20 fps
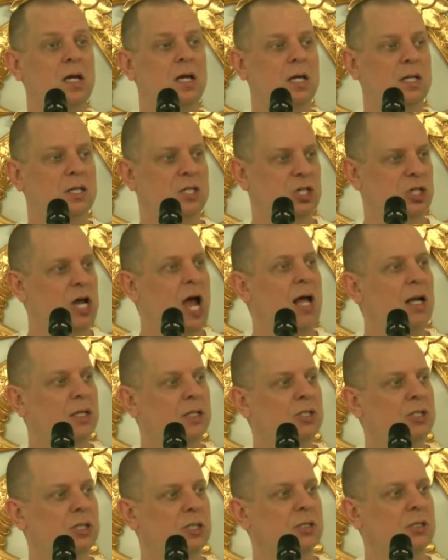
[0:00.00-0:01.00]
It's
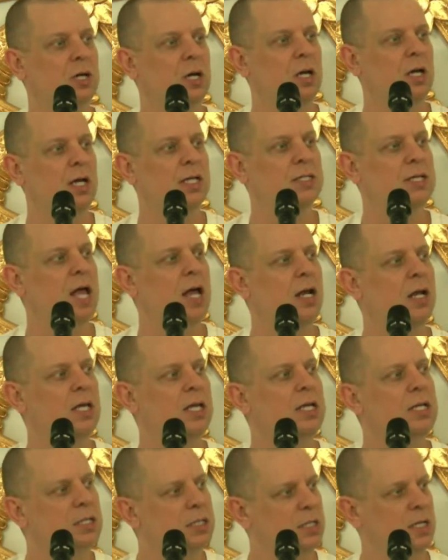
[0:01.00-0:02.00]
challenging. It's not
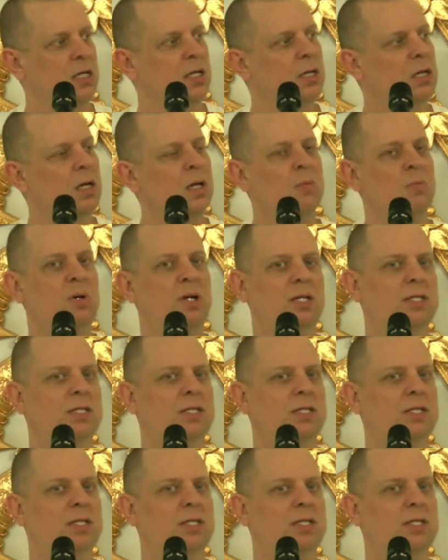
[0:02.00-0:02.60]
easy, but it's